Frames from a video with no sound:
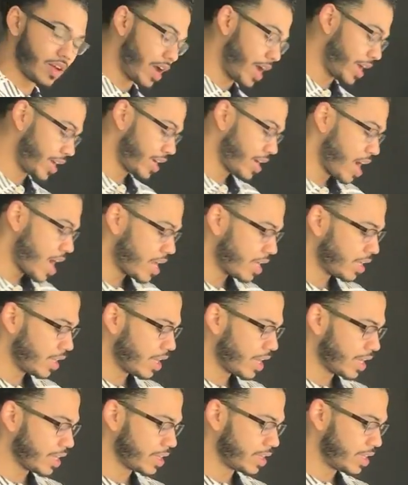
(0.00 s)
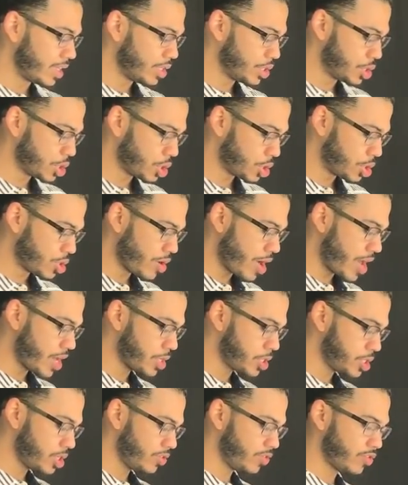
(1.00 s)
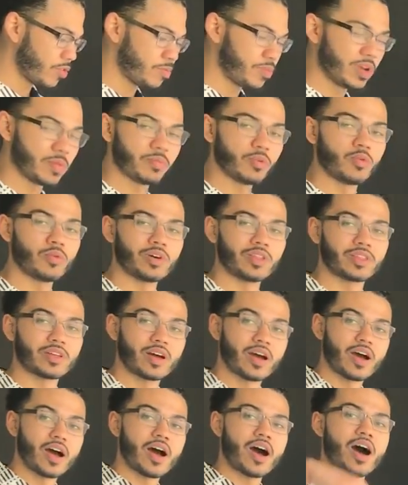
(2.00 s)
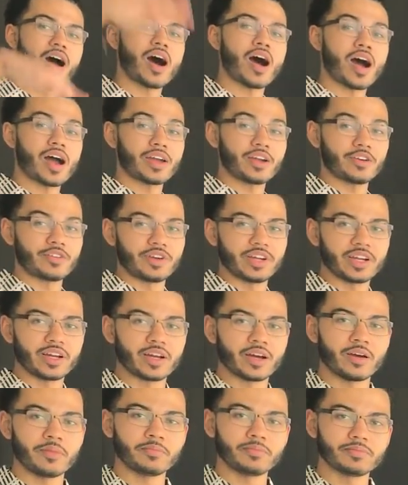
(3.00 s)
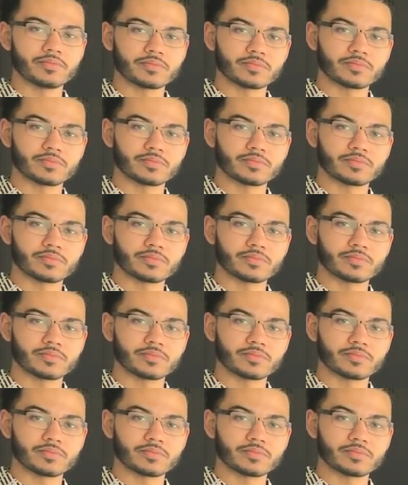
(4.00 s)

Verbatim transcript: I kind of like this strategy for people with higher income